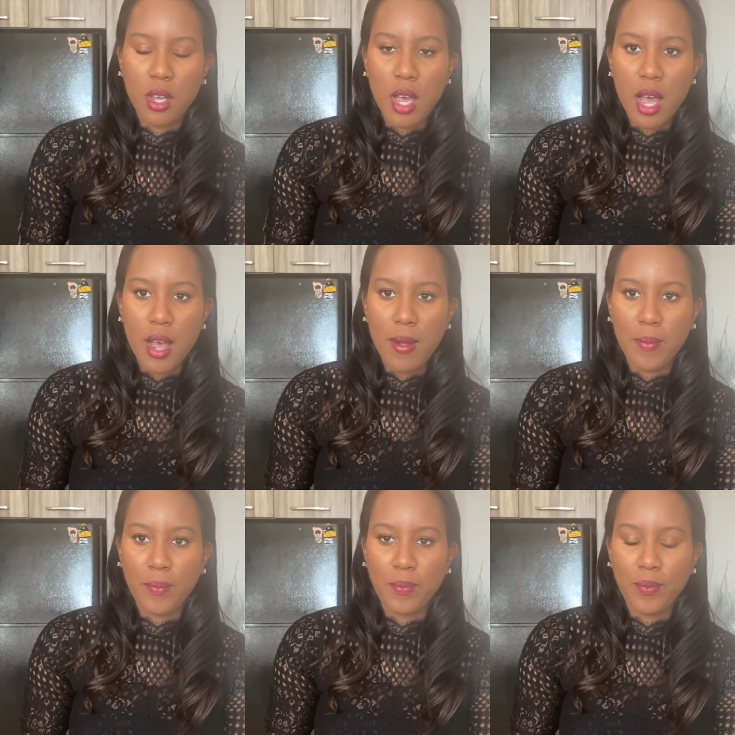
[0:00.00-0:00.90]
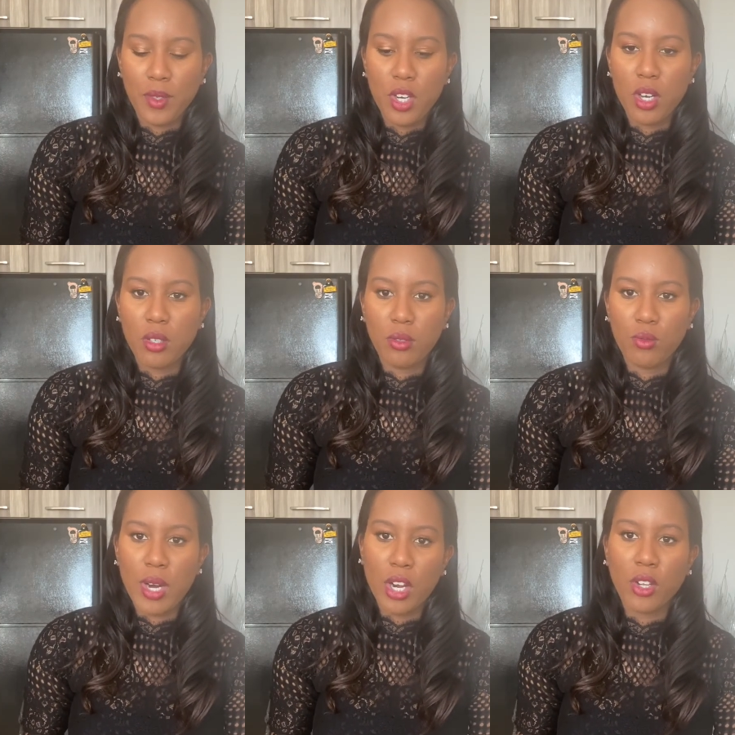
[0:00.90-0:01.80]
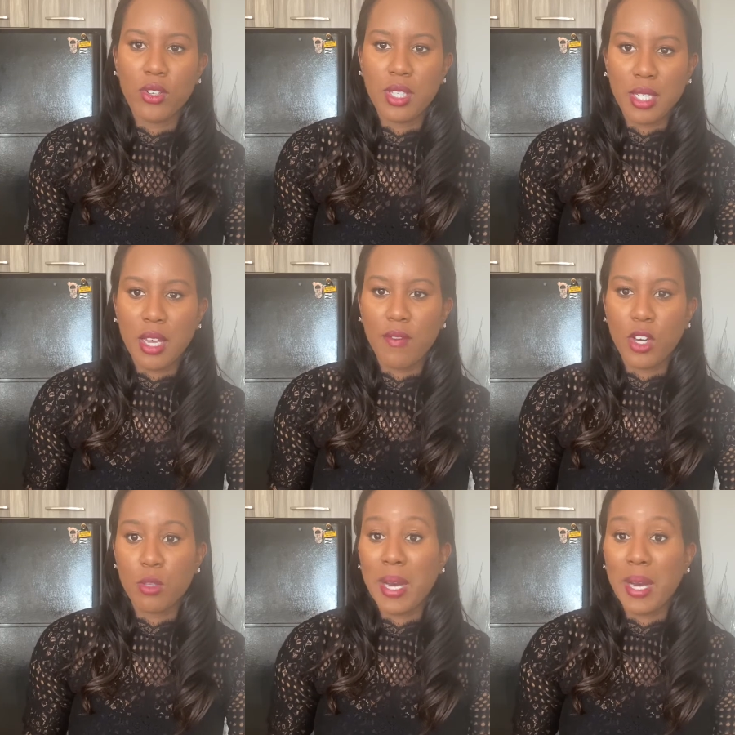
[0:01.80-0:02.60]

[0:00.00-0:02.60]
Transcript: you know, regular sit-down videos.